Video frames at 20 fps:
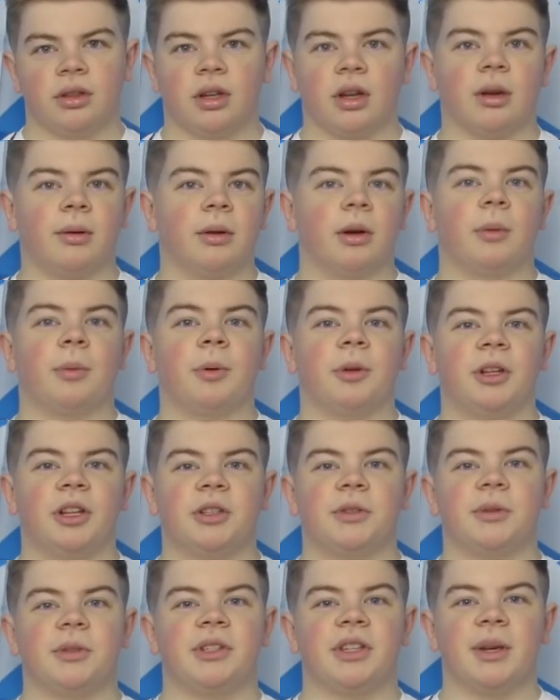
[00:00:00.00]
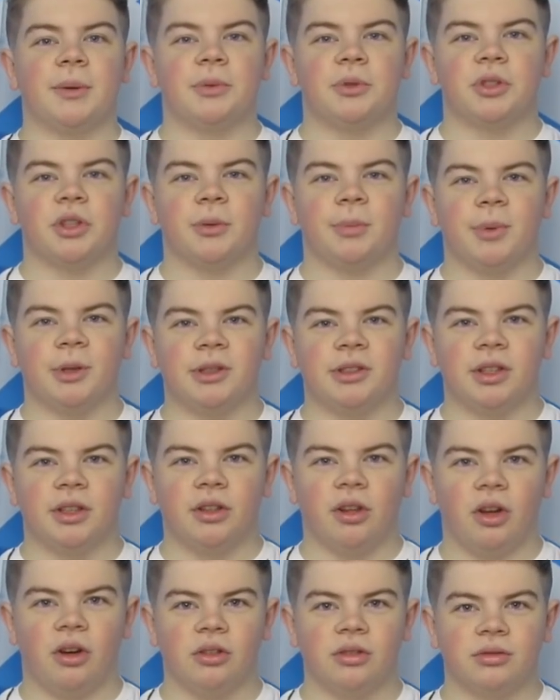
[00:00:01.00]
Coming up on this week's episode of Punt It
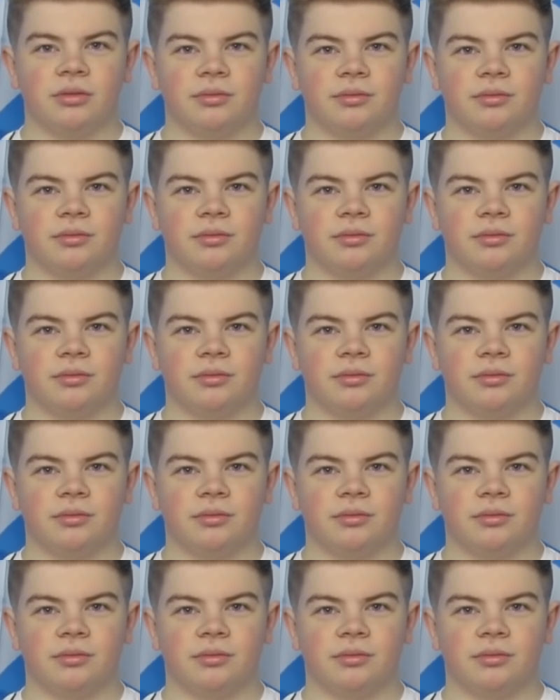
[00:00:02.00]
Long,